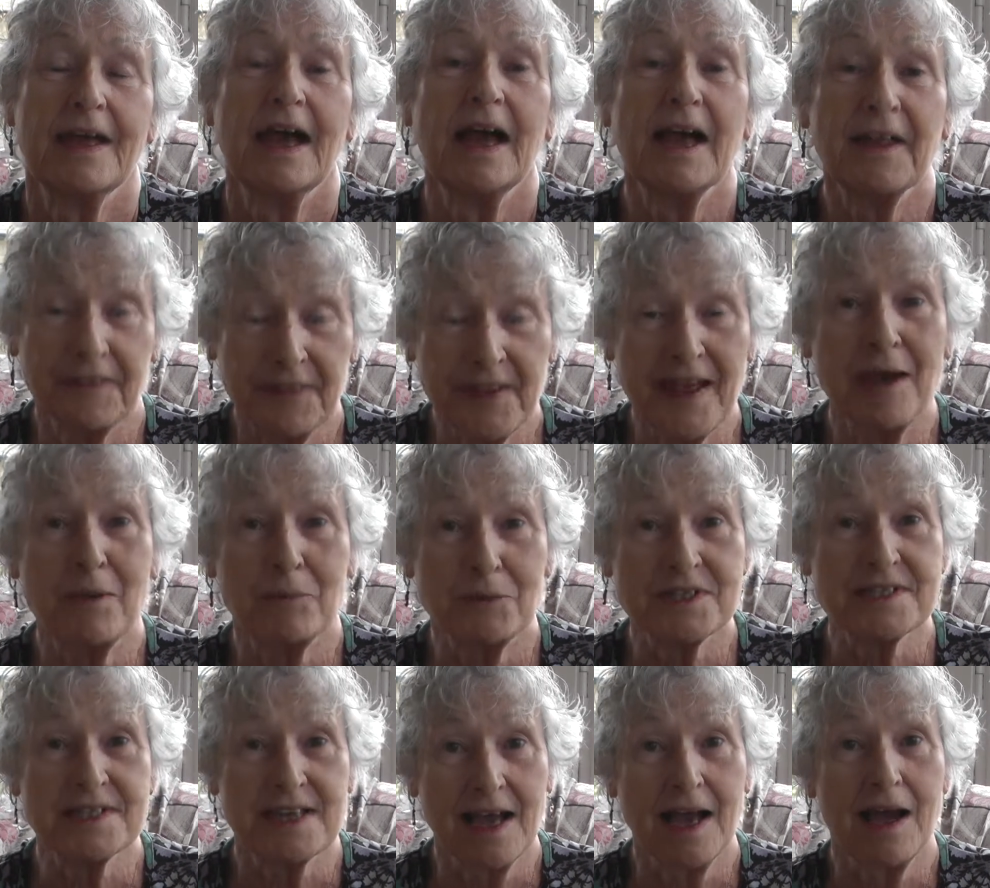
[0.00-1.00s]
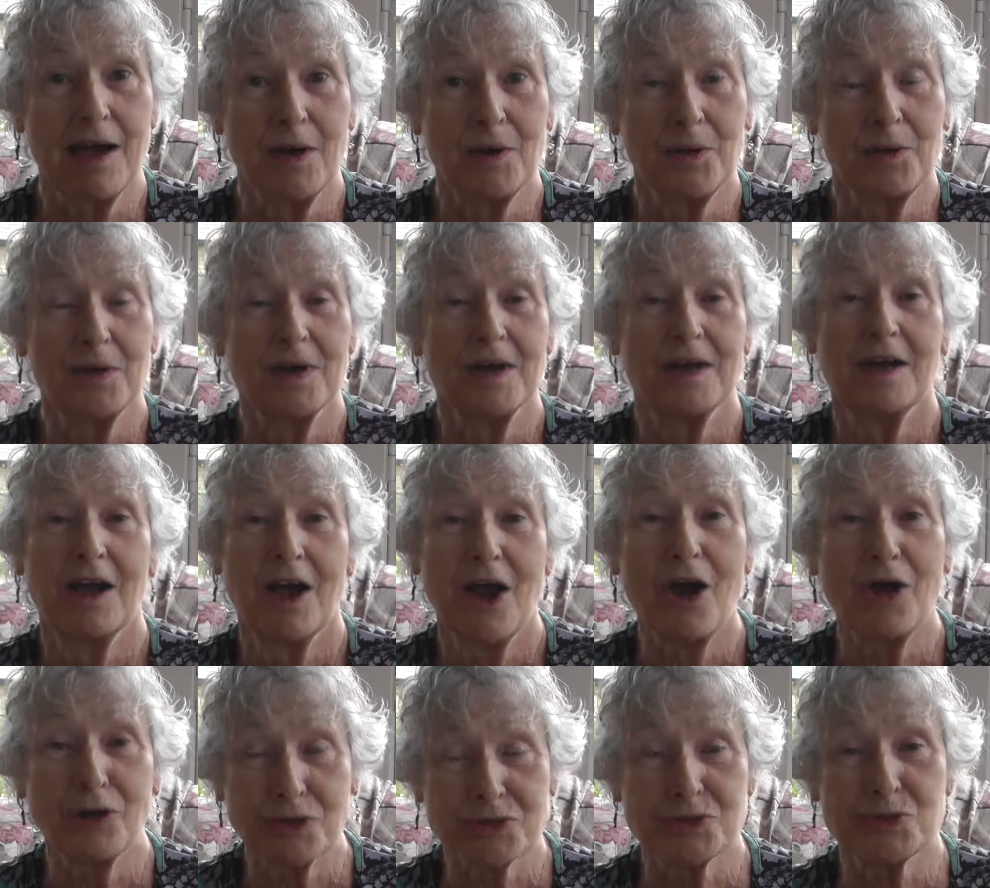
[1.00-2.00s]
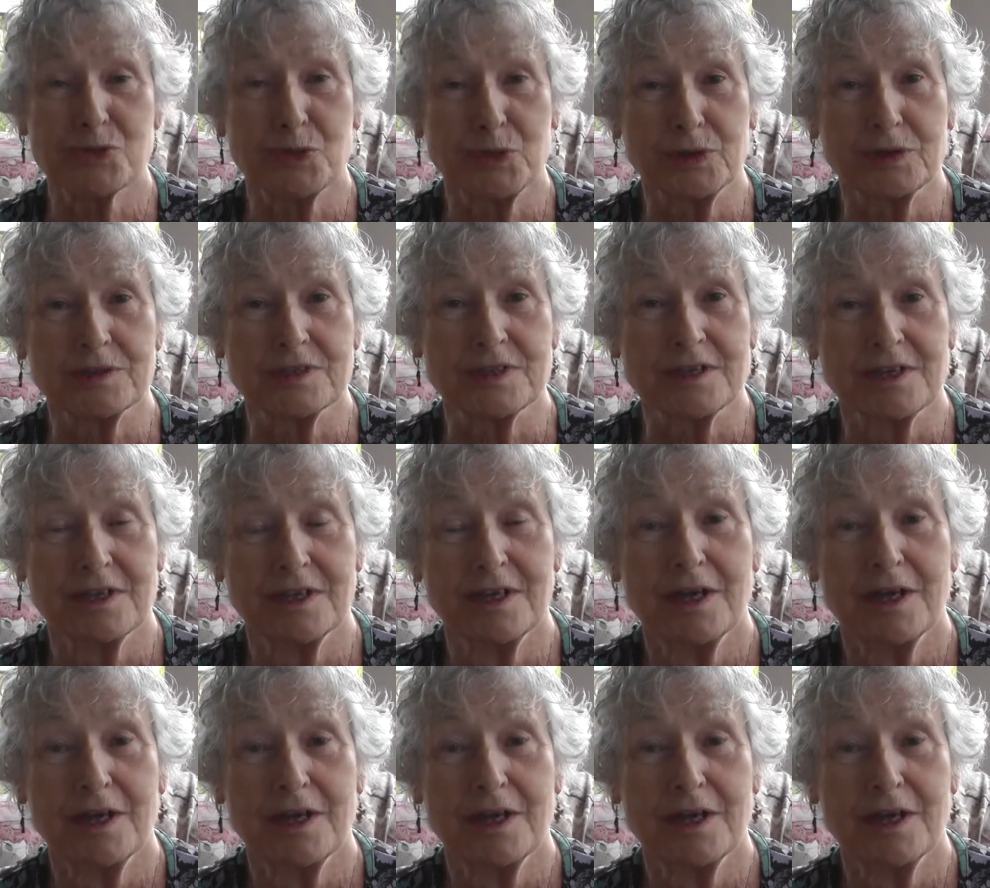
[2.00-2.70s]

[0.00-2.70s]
And that was how Oswald